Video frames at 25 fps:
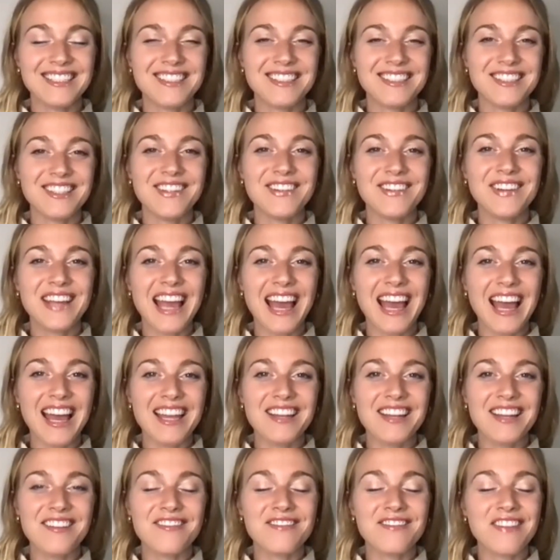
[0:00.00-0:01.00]
you
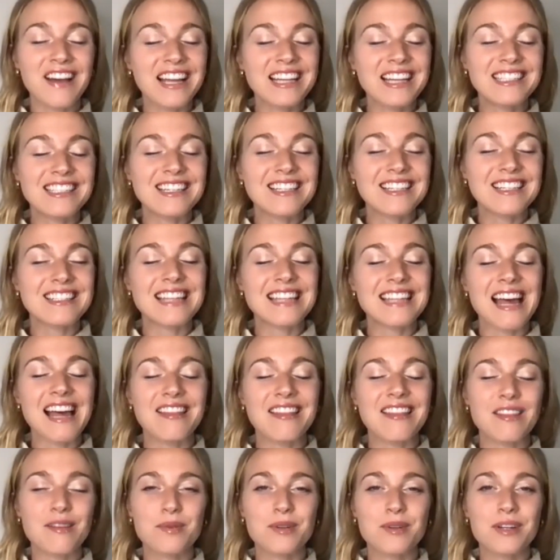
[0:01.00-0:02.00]
can find us at
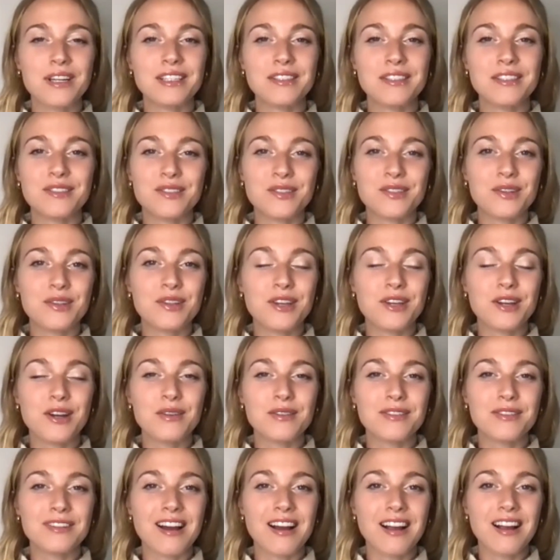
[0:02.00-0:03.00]

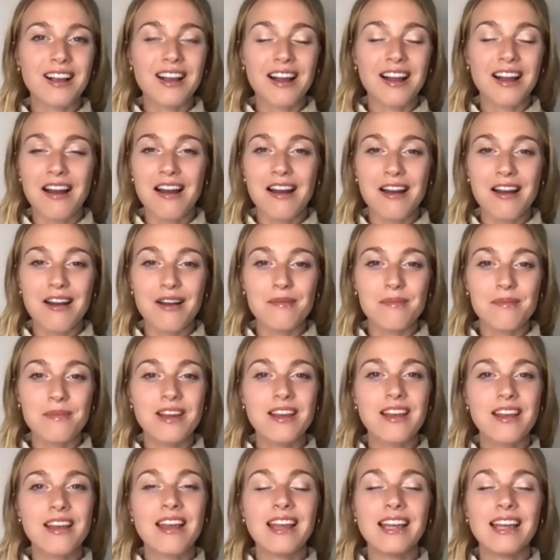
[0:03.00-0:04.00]

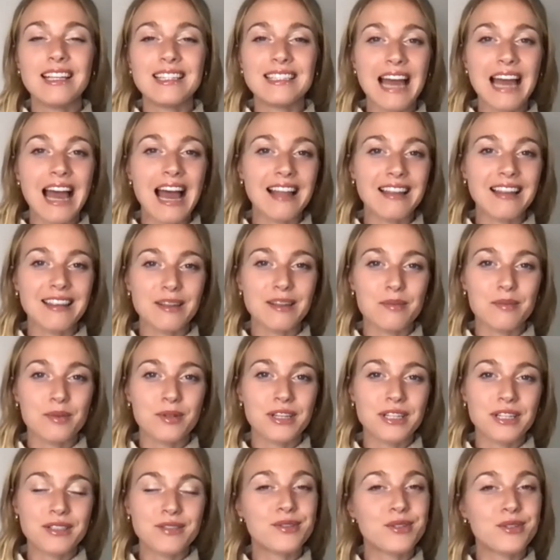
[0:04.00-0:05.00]
liberatestudio.com. It's at
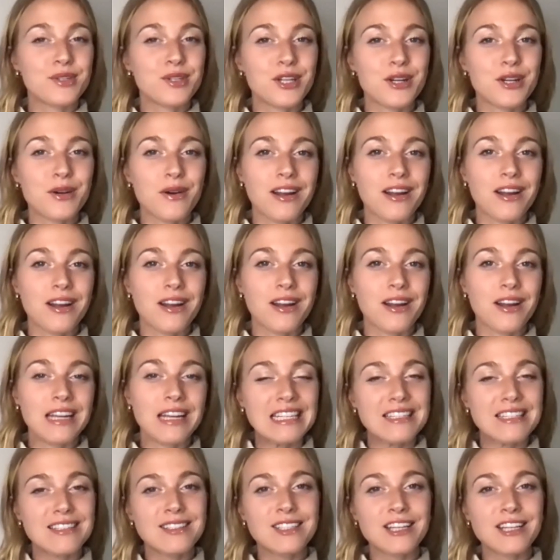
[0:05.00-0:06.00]
Liberate Studio on
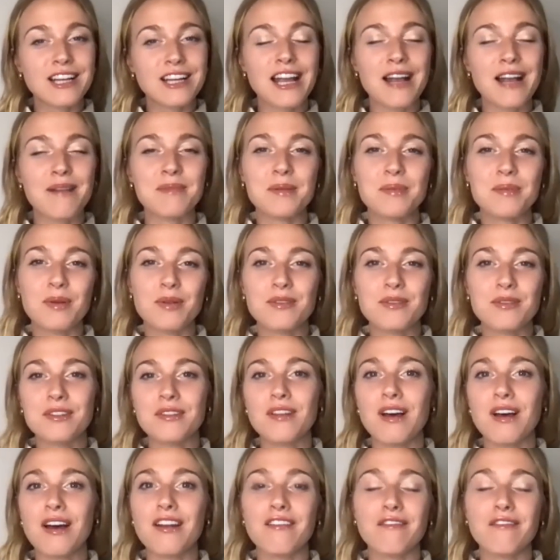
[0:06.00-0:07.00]
Instagram. We post a
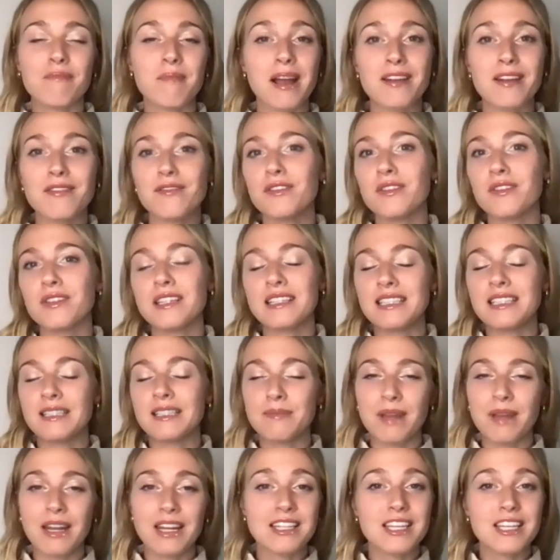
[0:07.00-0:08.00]
lot of mindfulness
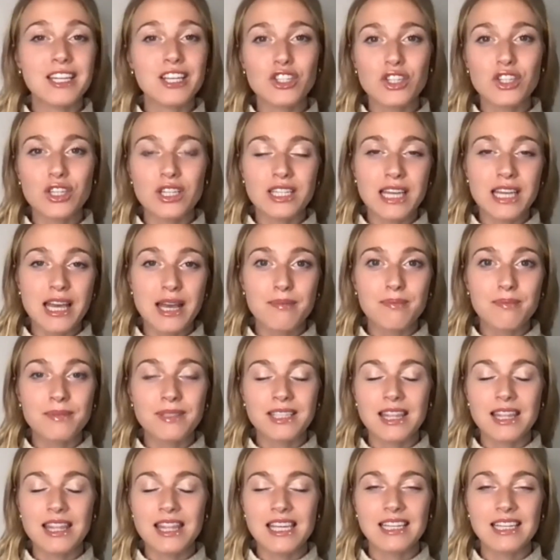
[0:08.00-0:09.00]
meditation tips
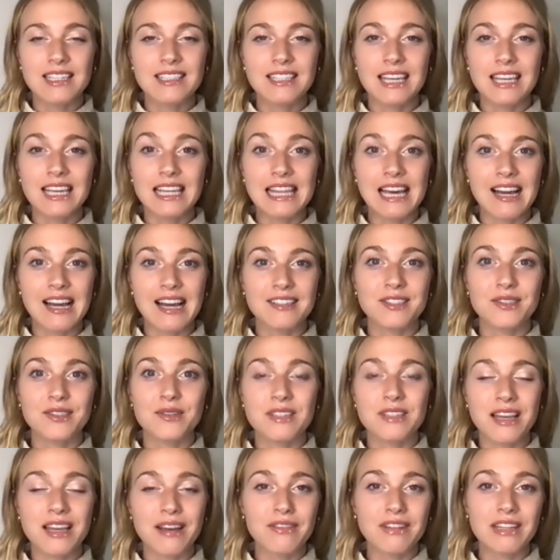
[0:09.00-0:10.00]
and things like that. So
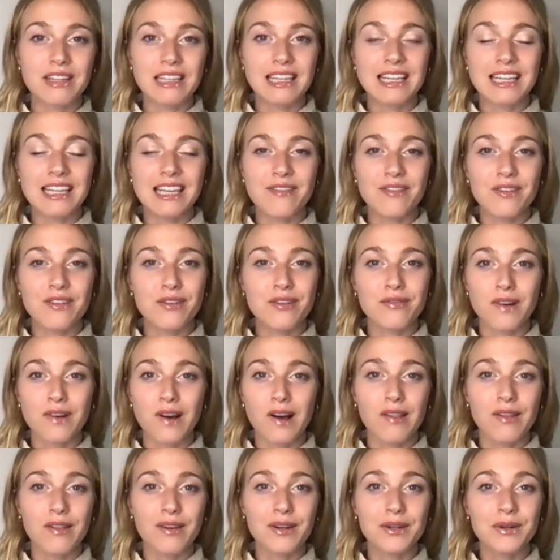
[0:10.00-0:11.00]
definitely give it a
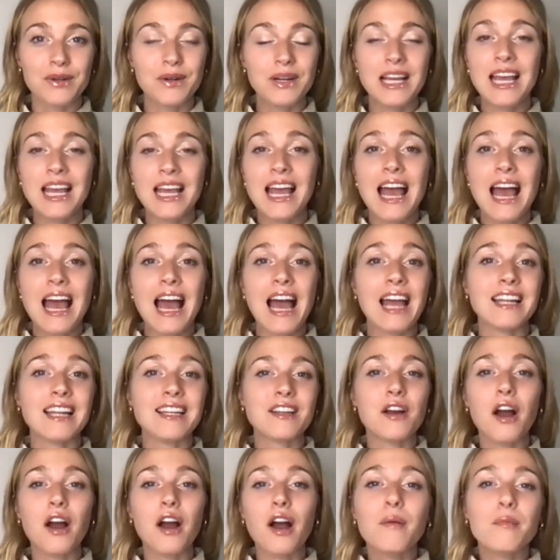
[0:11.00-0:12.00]
follow and
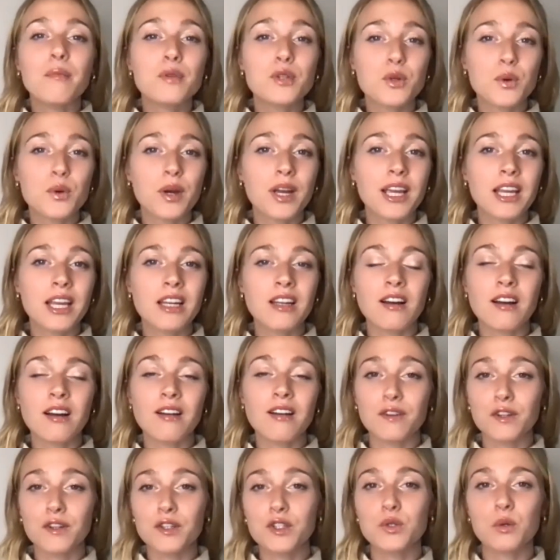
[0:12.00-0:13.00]
come join a
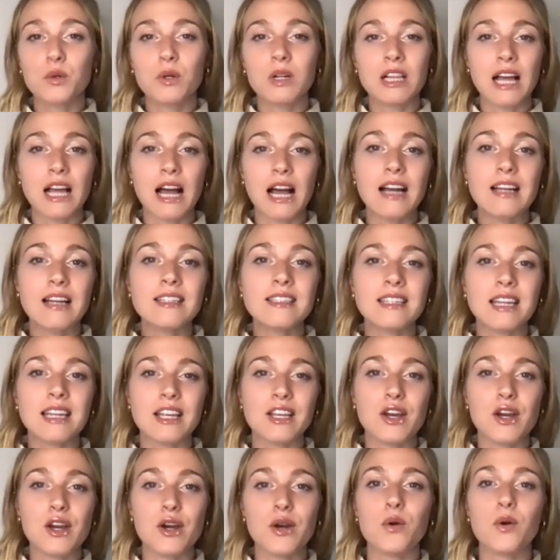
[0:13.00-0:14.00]
virtual class. I
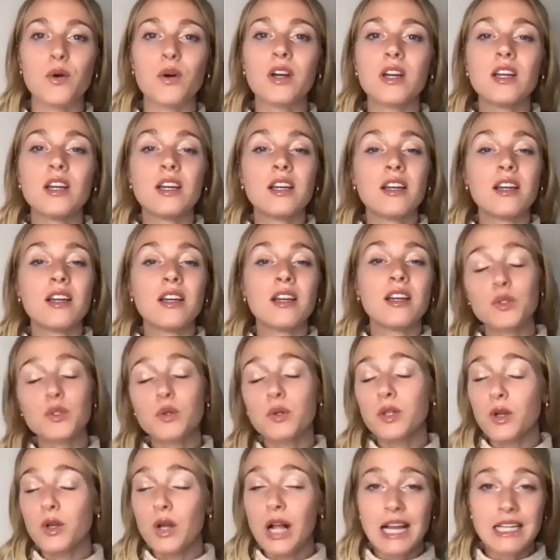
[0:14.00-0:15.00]
know
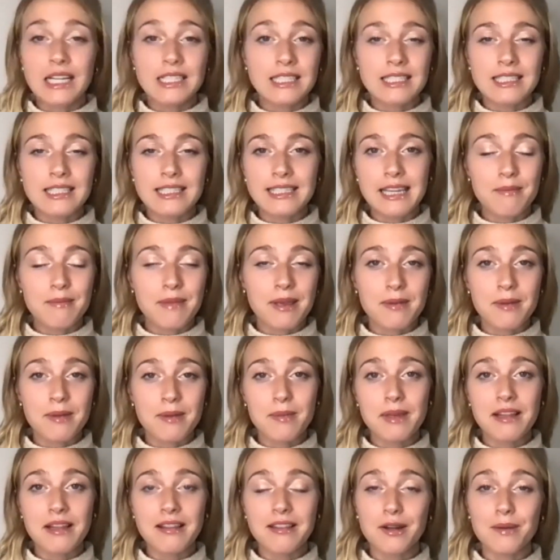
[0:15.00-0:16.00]
virtual classes can
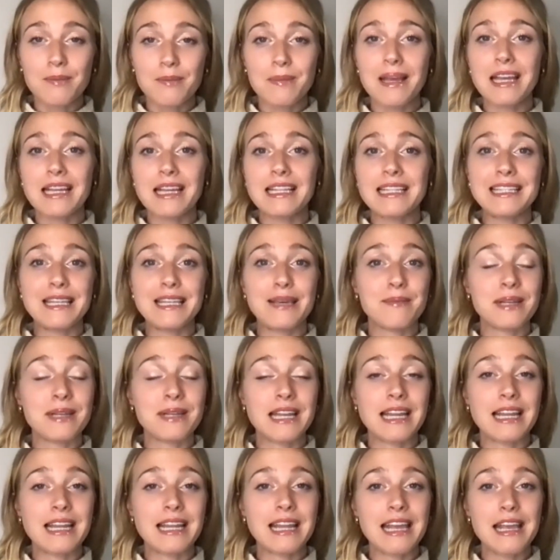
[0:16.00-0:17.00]
maybe be a little bit
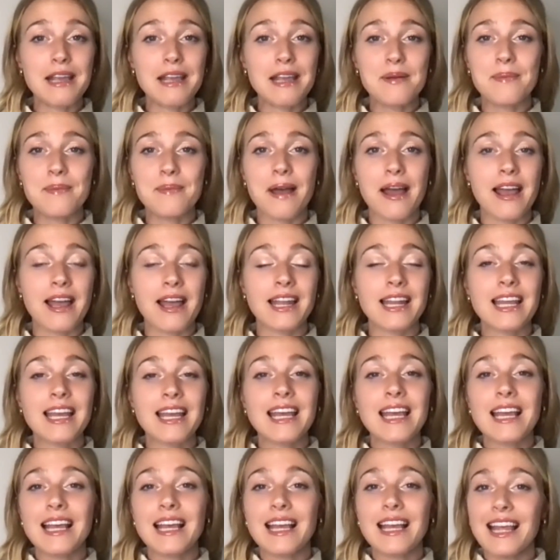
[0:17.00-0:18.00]
intimidating, but
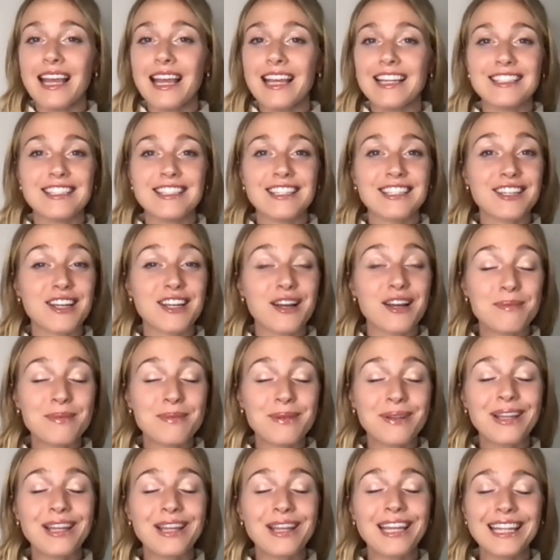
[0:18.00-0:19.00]
it's a
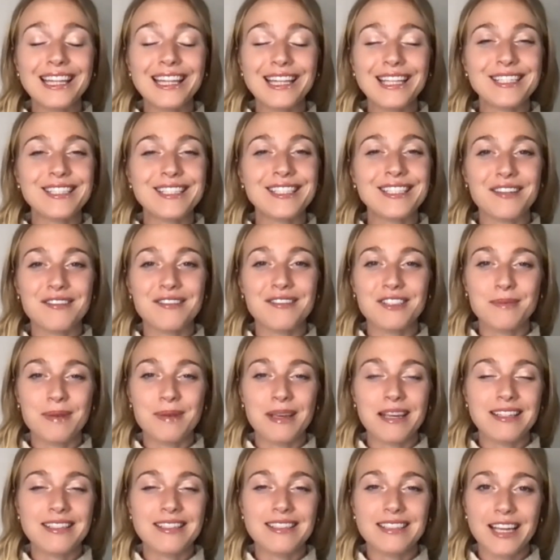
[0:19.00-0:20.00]
completely safe
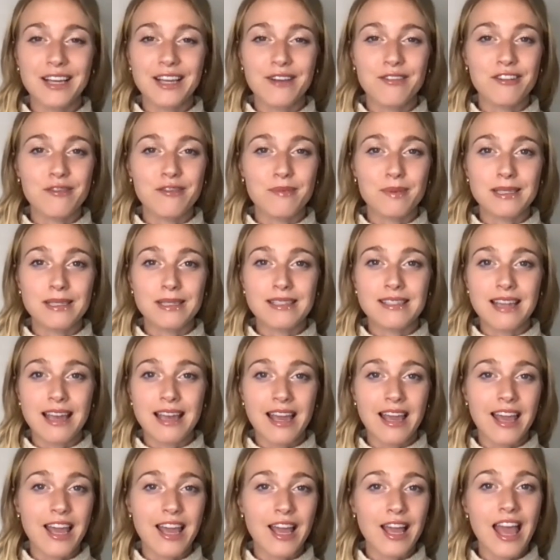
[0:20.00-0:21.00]
space. Like we've been
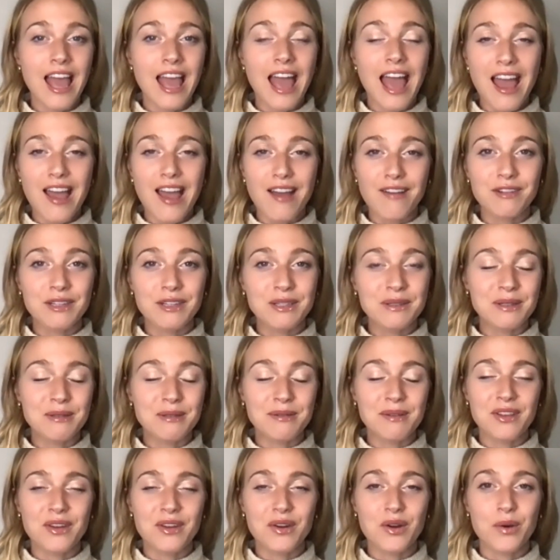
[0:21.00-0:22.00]
saying, everyone
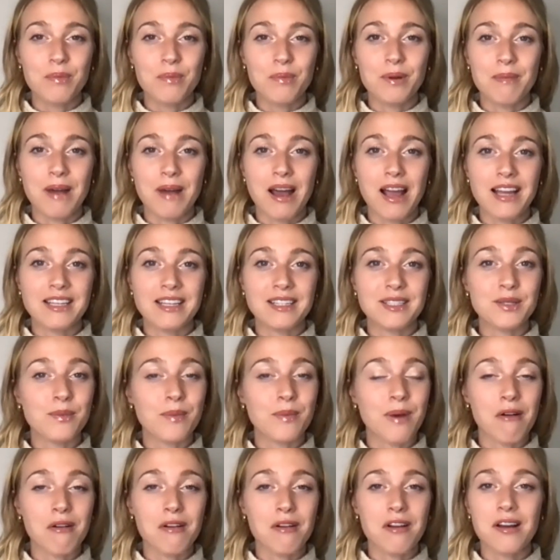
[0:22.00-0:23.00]
with an open mind is
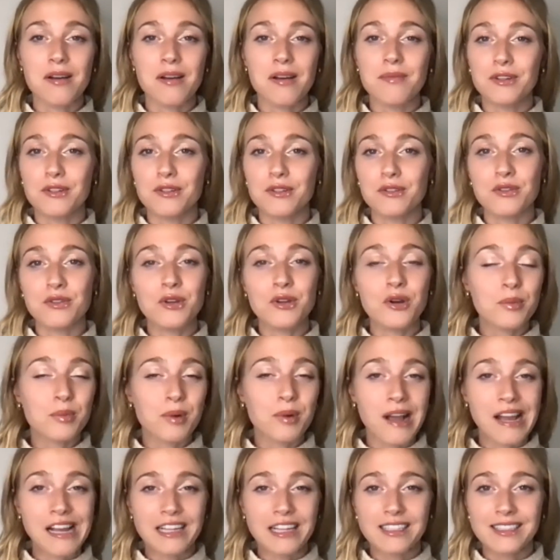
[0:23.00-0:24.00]
welcome. There's no
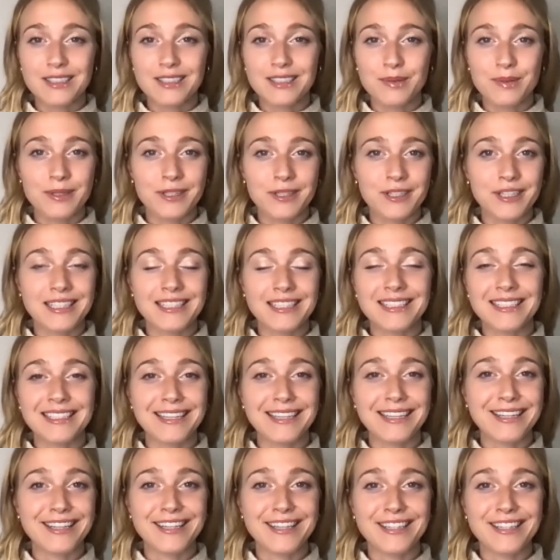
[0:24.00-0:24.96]
prior experience needed.